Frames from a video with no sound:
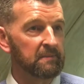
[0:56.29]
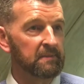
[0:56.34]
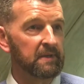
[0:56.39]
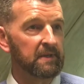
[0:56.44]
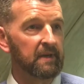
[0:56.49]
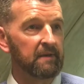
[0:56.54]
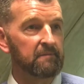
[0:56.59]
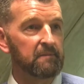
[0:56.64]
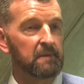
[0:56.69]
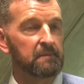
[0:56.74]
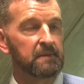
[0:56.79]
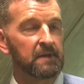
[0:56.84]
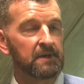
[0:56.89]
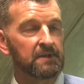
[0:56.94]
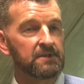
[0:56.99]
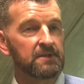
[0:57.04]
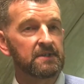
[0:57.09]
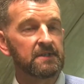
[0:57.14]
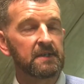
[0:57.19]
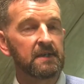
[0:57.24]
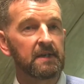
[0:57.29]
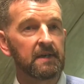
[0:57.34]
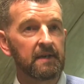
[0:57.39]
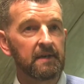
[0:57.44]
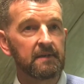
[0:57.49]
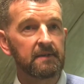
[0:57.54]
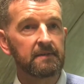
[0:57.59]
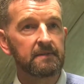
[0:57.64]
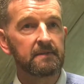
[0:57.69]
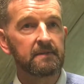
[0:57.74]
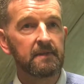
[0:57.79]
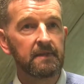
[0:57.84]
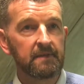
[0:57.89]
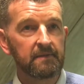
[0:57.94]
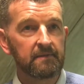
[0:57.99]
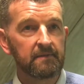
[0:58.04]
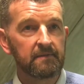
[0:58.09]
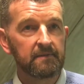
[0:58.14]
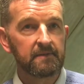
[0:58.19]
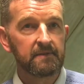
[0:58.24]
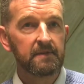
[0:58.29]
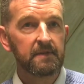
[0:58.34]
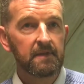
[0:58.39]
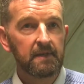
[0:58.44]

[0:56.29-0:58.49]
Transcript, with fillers: to be having my picture taken and, and